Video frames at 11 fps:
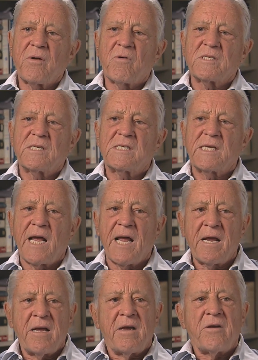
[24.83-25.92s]
He wasn't
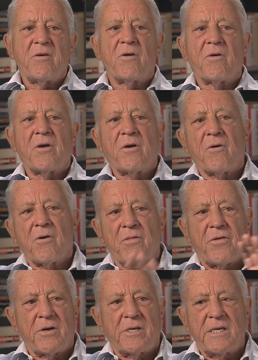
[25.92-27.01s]
saying, you know, you go to
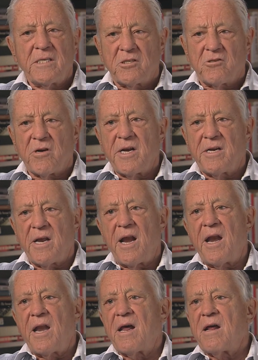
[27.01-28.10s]
13th Street
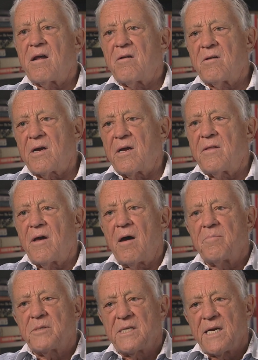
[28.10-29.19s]
and look at the
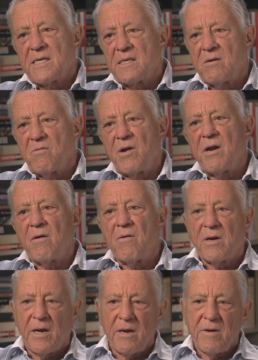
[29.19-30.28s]
upstairs in a window
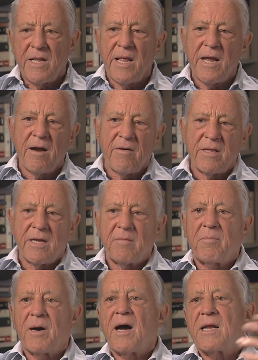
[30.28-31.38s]
and get in there, and then
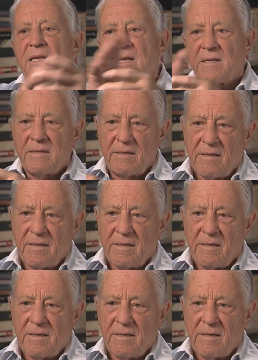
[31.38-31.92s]
behind the